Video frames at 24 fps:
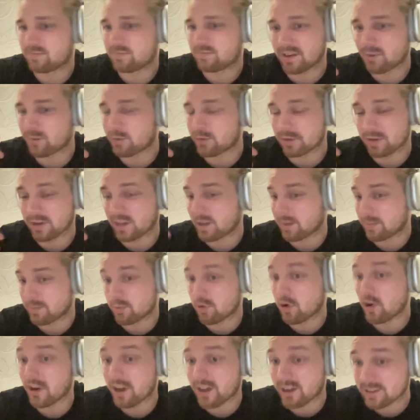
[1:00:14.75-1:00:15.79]
or like
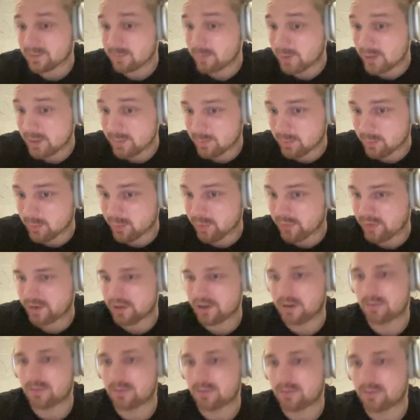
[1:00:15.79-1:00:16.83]
product people
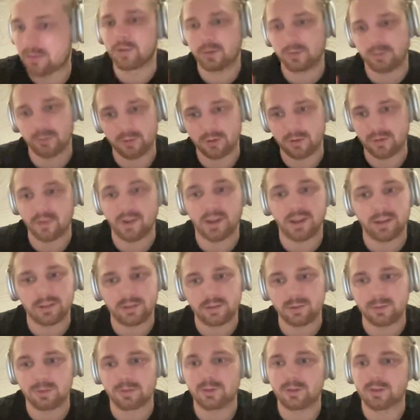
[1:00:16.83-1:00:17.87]
that are more sort of
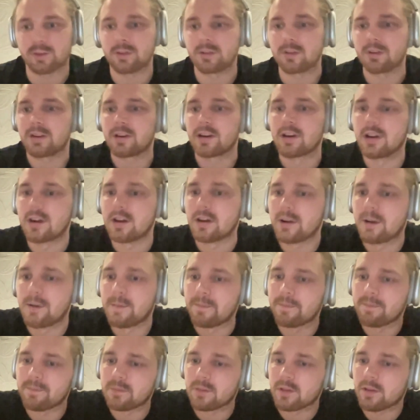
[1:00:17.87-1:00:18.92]
end user
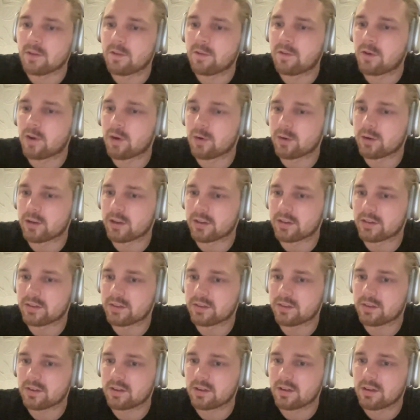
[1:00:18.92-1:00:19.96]

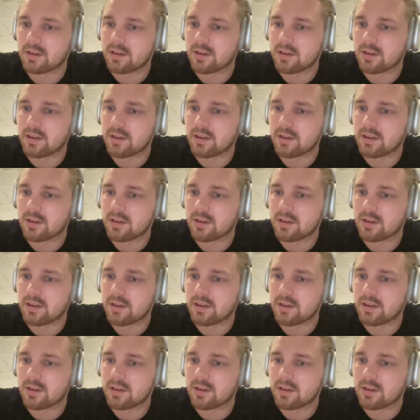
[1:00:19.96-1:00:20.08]
focused.